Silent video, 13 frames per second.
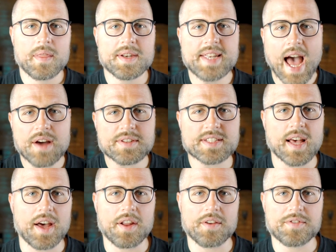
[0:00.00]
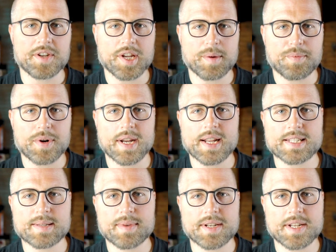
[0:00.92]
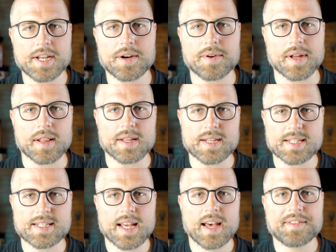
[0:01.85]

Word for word: The downside of neoprene as a material is